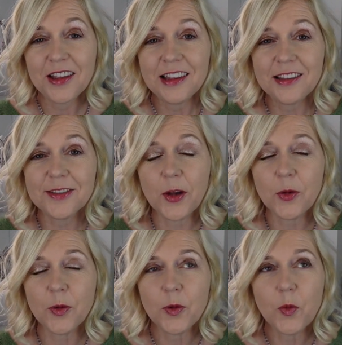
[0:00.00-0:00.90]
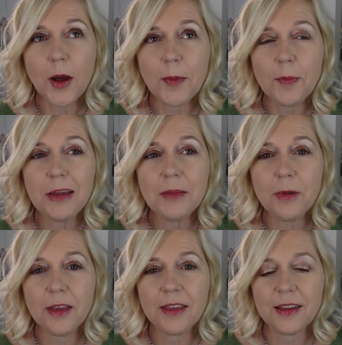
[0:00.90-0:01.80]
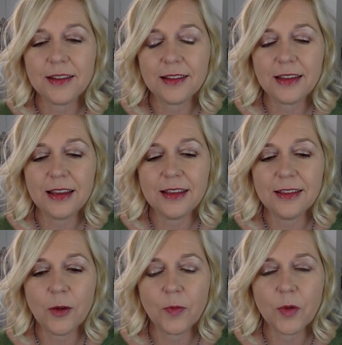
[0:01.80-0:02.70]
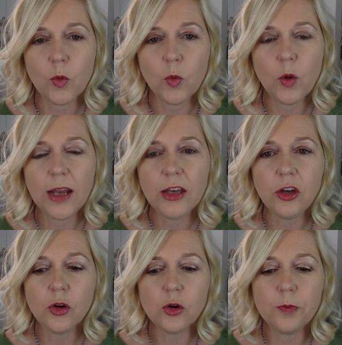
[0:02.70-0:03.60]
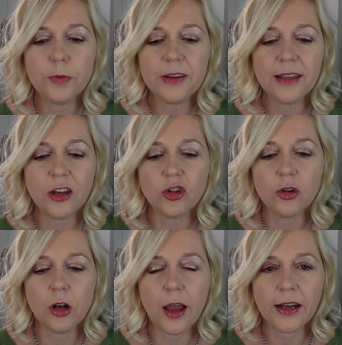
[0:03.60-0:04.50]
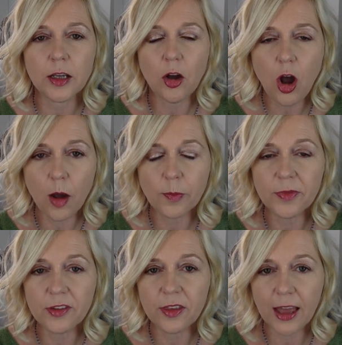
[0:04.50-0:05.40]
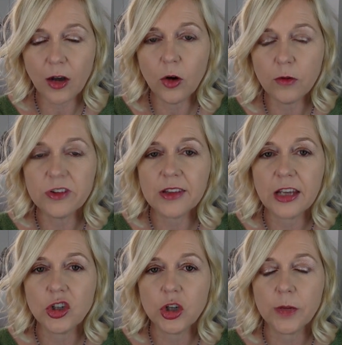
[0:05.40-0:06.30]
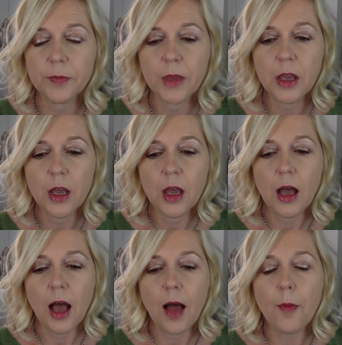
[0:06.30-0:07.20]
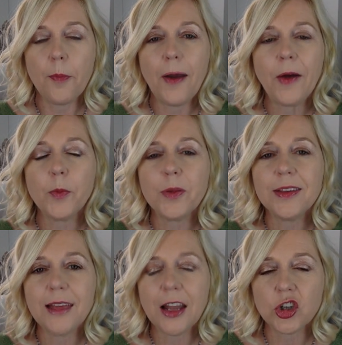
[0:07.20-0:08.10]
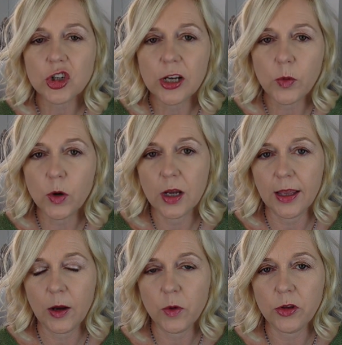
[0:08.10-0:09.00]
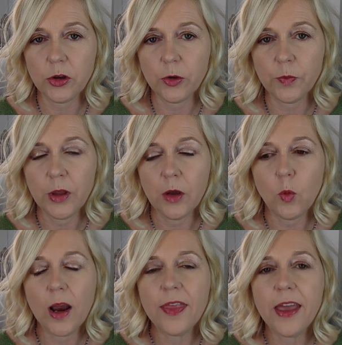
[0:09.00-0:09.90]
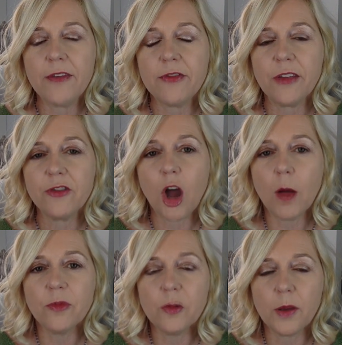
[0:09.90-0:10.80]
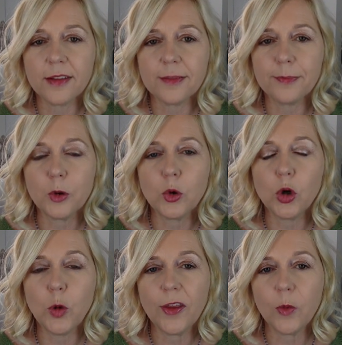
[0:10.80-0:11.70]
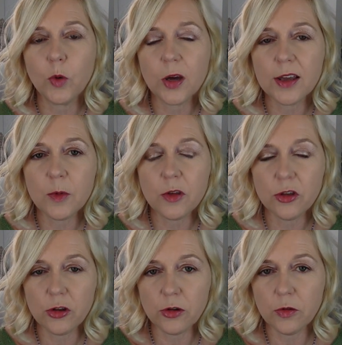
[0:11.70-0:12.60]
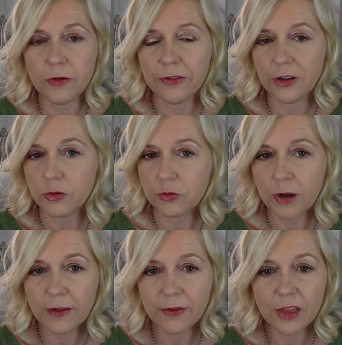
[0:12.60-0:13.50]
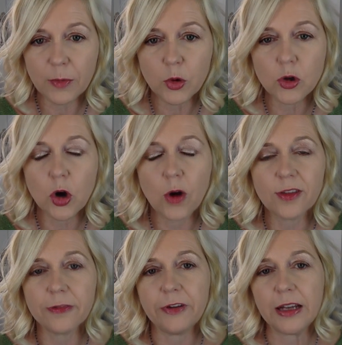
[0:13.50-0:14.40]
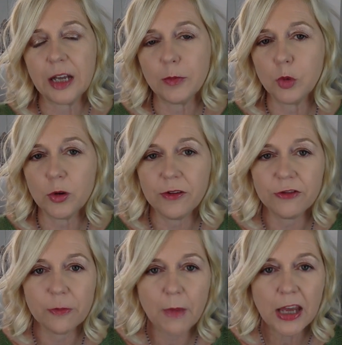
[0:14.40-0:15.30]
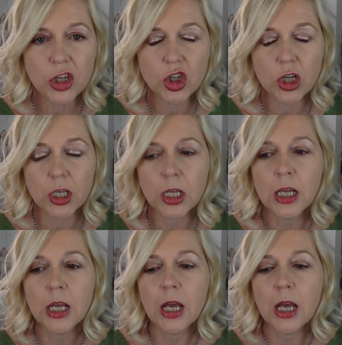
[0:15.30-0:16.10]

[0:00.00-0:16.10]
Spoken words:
So, what I mean by this is that when your potential client comes to that conversation about potentially working with you, where they've come to explore whether working with you feels right for them or not, to find out more information,